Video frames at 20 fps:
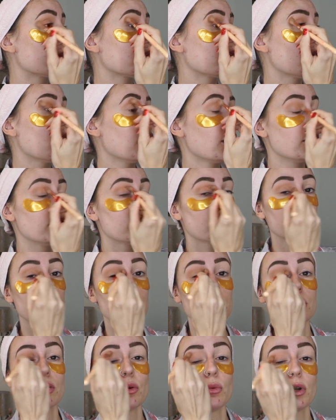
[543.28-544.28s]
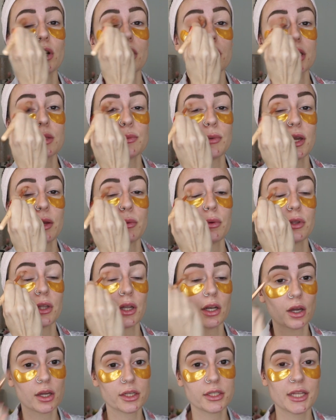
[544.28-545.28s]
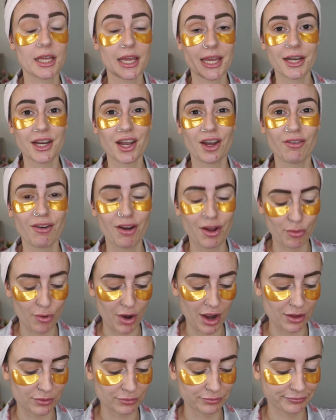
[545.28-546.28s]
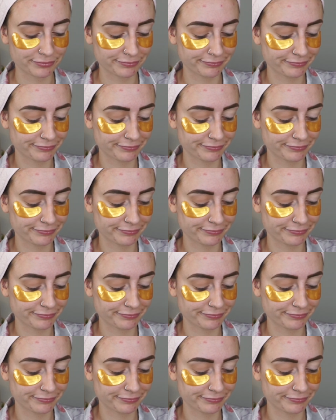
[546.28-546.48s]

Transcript: because I'm just not one of these people that likes it in her eyebrow.